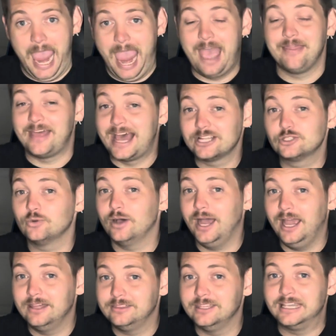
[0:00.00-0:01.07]
And that's
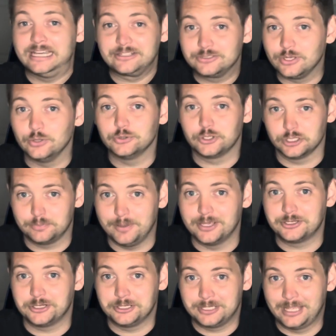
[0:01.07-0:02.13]
why I think it's so
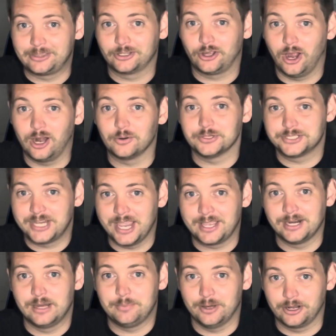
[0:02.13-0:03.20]
suspicious that the car was
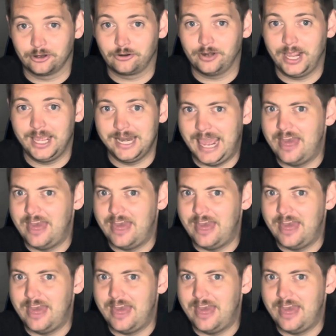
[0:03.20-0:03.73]
taken up on a crane